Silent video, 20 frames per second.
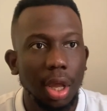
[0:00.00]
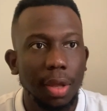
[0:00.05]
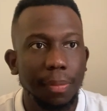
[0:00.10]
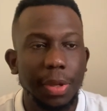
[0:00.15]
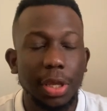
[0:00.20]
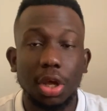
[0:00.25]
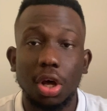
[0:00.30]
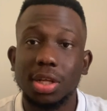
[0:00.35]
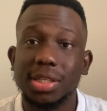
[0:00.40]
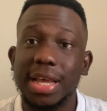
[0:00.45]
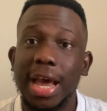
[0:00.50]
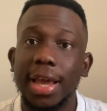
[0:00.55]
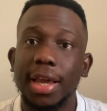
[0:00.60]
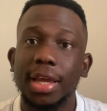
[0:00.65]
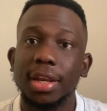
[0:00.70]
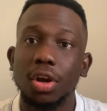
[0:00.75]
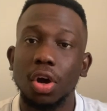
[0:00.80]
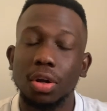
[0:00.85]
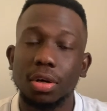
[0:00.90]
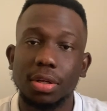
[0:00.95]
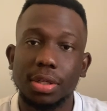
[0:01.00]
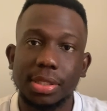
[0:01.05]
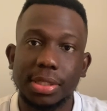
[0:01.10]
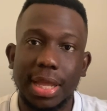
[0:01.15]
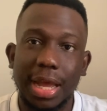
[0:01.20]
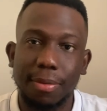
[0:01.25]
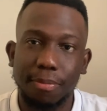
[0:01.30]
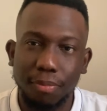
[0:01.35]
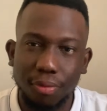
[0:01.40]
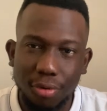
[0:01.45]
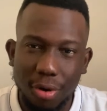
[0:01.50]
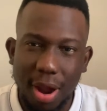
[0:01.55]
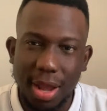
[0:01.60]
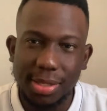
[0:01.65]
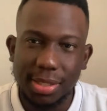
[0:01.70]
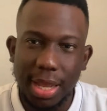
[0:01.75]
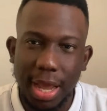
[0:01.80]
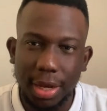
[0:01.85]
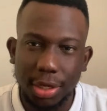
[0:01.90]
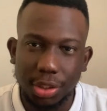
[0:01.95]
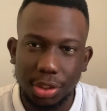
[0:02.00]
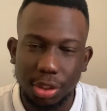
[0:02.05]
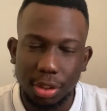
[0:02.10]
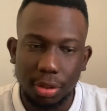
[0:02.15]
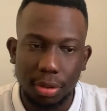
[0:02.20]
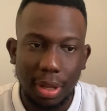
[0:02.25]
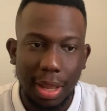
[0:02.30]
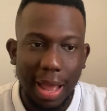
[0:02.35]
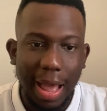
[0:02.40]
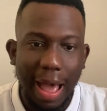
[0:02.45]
because I can understand price action,